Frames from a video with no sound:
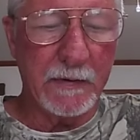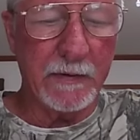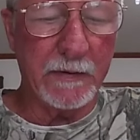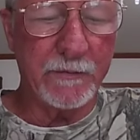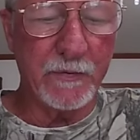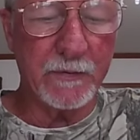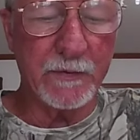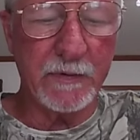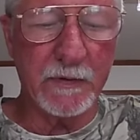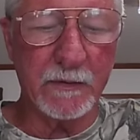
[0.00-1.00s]
And he took
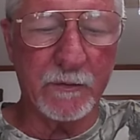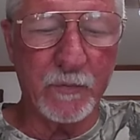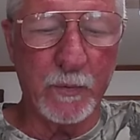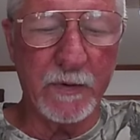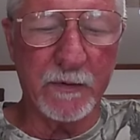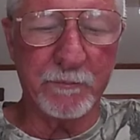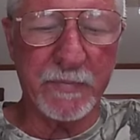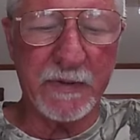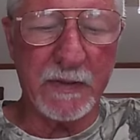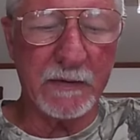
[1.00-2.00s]
again the twelve
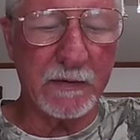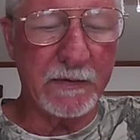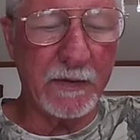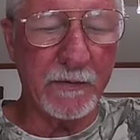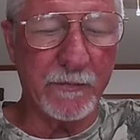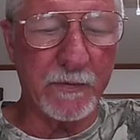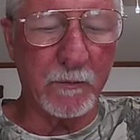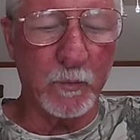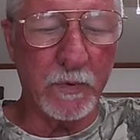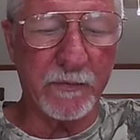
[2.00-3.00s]
and began to tell
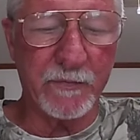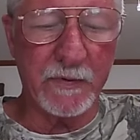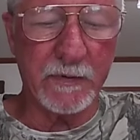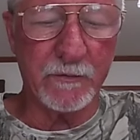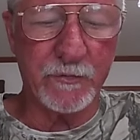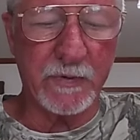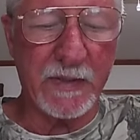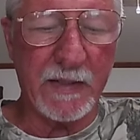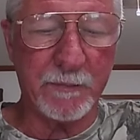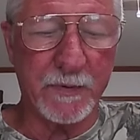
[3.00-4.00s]
them what things should
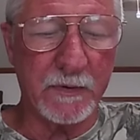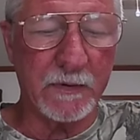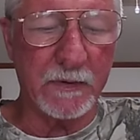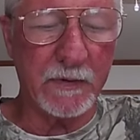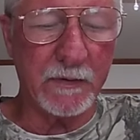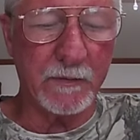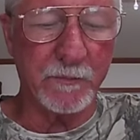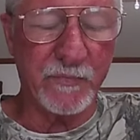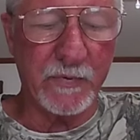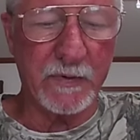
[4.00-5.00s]
happen unto
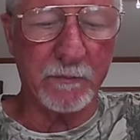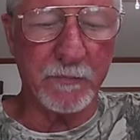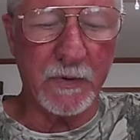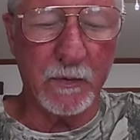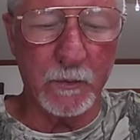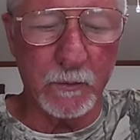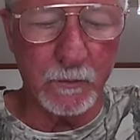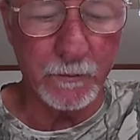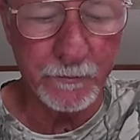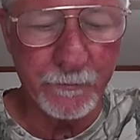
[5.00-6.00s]
him, saying, Behold,